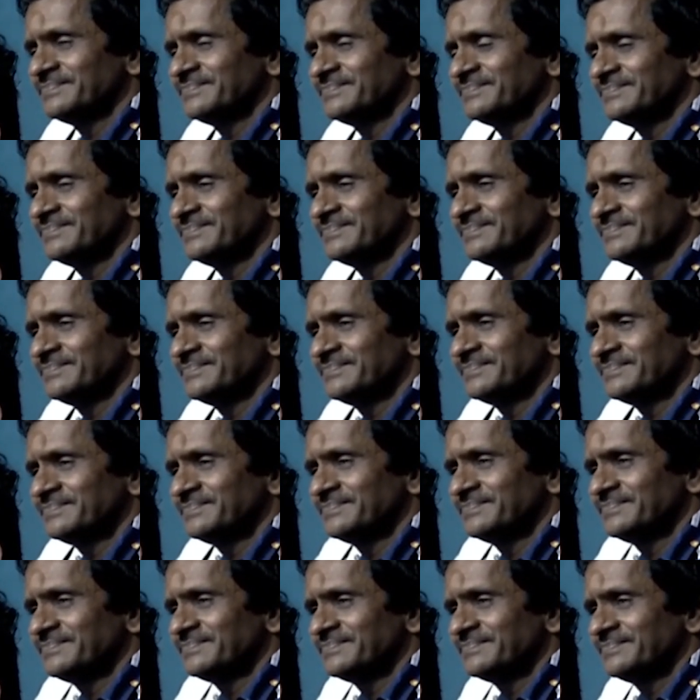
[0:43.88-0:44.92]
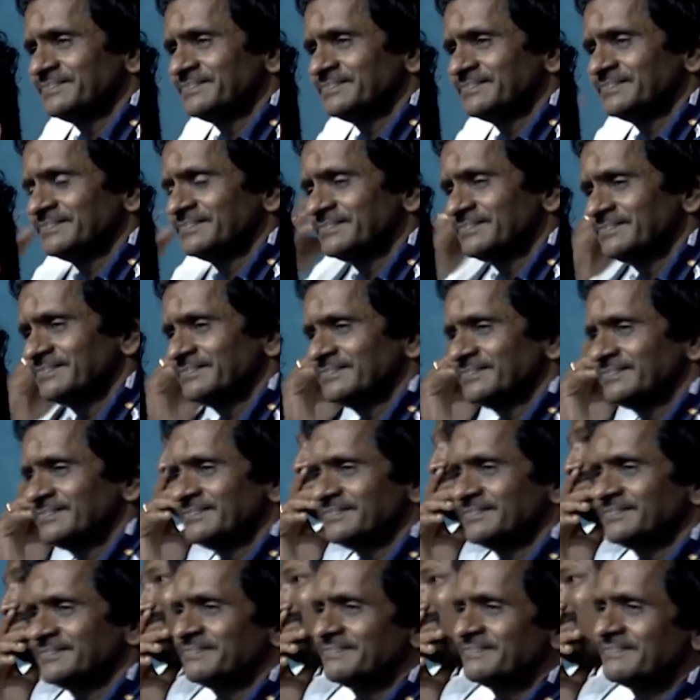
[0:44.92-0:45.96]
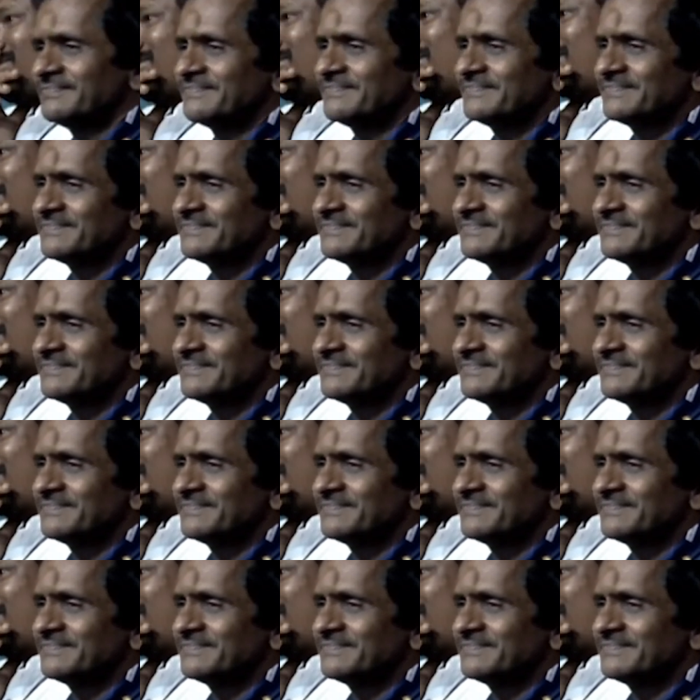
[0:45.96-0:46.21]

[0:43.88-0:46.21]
[no speech]